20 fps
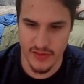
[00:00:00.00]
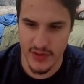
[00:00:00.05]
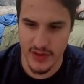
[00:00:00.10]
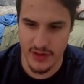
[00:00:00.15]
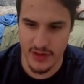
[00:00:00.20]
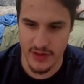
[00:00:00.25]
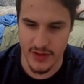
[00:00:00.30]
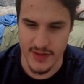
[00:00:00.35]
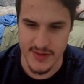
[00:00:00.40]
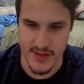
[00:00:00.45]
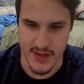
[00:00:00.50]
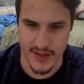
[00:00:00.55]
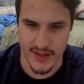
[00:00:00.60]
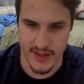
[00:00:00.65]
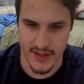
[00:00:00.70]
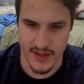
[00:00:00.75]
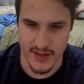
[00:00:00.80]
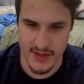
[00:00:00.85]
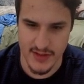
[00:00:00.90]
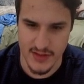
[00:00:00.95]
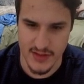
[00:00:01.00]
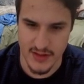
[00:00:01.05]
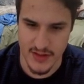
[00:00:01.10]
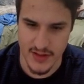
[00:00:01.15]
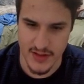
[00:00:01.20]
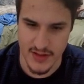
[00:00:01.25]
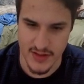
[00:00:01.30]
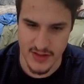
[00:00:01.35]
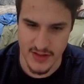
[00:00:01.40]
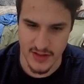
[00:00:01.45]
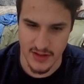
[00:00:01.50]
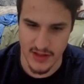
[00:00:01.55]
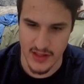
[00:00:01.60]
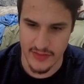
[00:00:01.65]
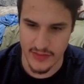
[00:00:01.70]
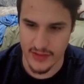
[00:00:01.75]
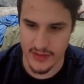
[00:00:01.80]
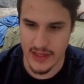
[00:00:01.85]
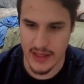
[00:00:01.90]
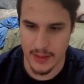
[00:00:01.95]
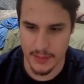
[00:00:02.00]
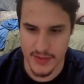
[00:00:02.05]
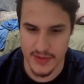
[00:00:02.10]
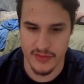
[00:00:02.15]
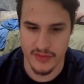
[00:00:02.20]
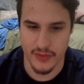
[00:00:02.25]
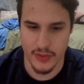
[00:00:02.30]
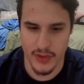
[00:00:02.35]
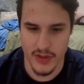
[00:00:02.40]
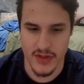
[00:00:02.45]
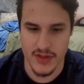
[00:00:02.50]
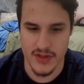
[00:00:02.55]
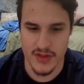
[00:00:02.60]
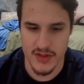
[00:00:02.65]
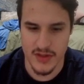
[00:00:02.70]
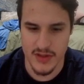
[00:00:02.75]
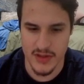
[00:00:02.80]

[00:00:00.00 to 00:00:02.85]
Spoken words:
you're nuzlocking this, there are still level caps enforced.